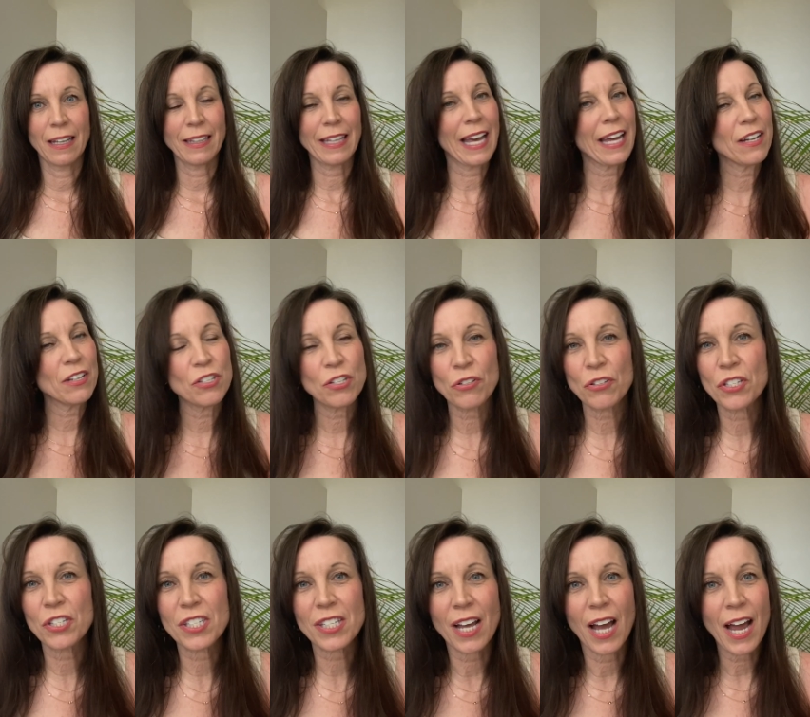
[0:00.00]
That is your
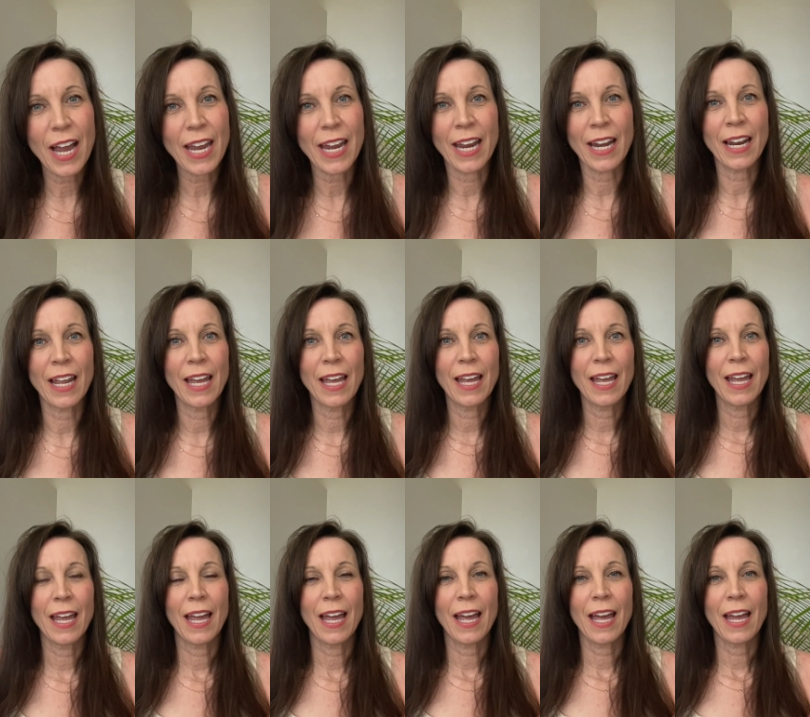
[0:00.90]
sign.
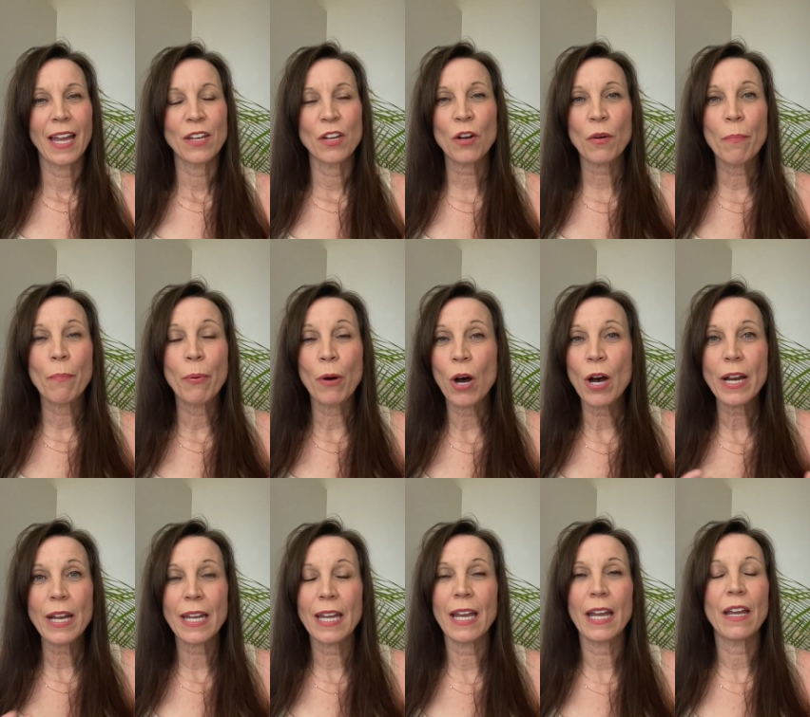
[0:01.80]
Your
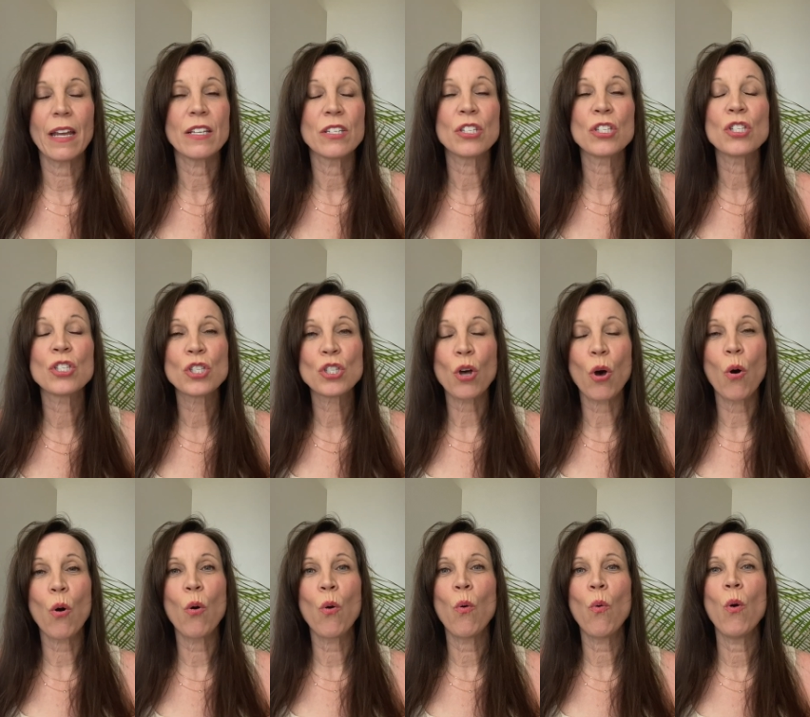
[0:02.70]
body is
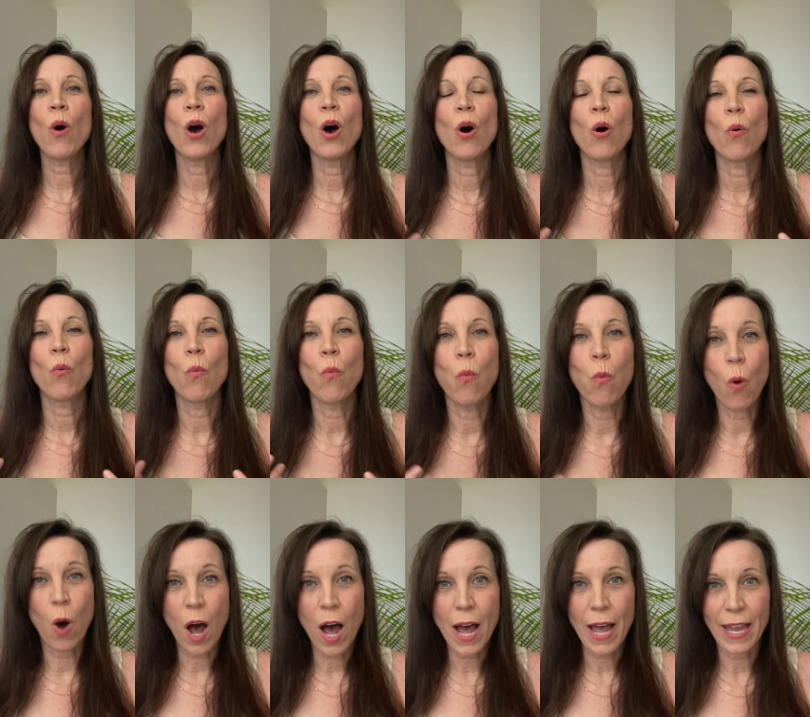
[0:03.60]
so
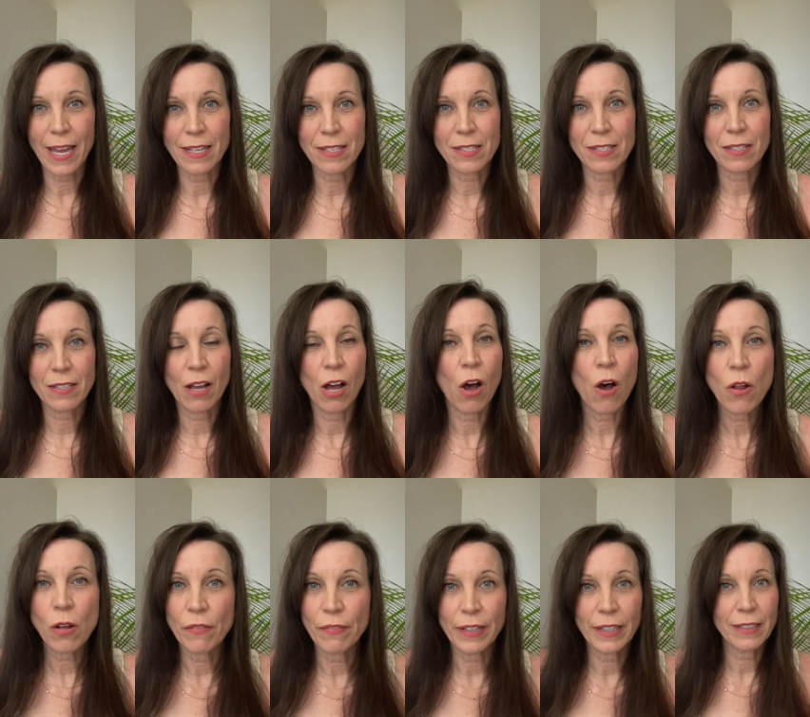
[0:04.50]
wise,
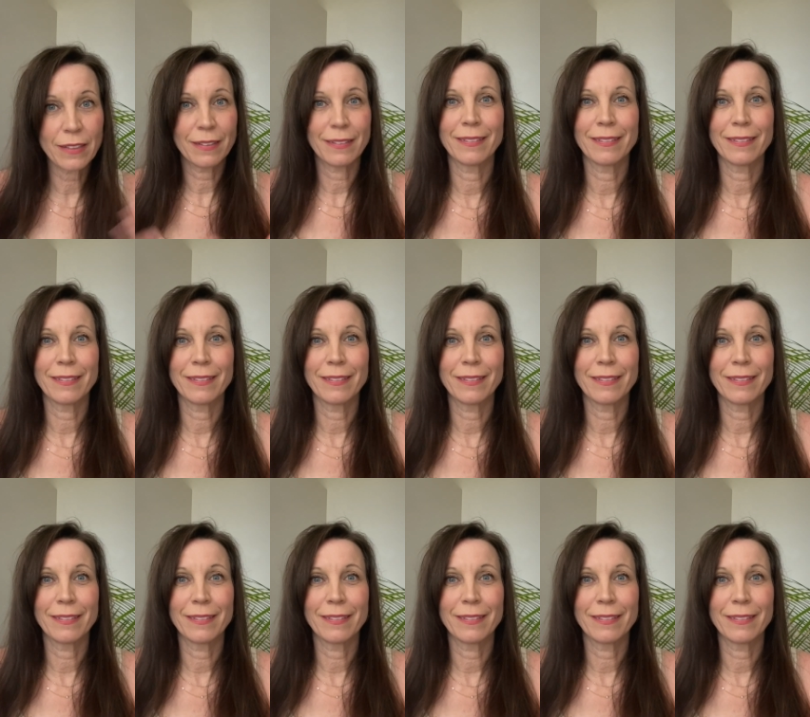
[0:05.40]
all of it